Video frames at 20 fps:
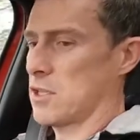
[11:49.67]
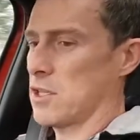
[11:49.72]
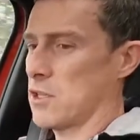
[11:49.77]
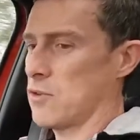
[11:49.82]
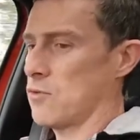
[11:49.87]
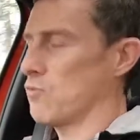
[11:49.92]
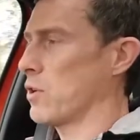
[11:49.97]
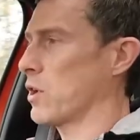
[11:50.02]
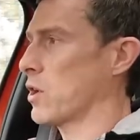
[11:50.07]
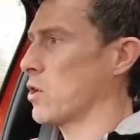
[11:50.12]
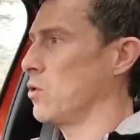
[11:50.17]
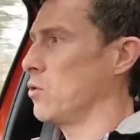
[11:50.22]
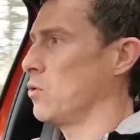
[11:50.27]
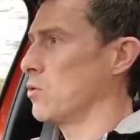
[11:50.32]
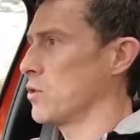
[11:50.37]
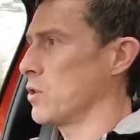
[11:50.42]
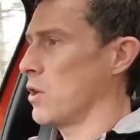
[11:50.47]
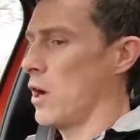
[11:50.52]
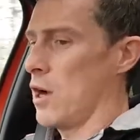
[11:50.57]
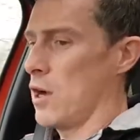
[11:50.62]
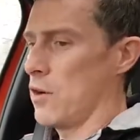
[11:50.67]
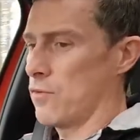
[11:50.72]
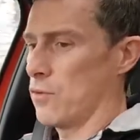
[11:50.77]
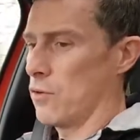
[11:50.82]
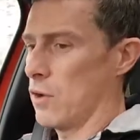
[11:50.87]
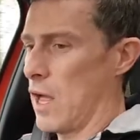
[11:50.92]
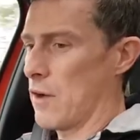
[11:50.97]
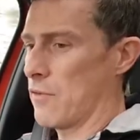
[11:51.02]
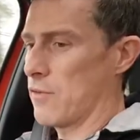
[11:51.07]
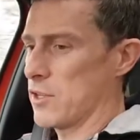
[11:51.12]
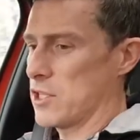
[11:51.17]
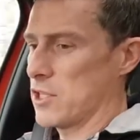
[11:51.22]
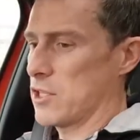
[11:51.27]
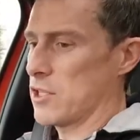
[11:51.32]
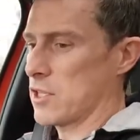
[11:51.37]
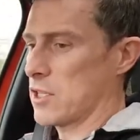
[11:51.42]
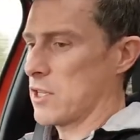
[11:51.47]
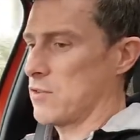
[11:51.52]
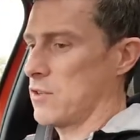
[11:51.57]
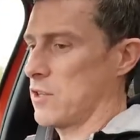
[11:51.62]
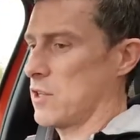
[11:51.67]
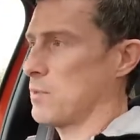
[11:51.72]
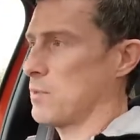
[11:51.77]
doesn't record your overall average. It just gives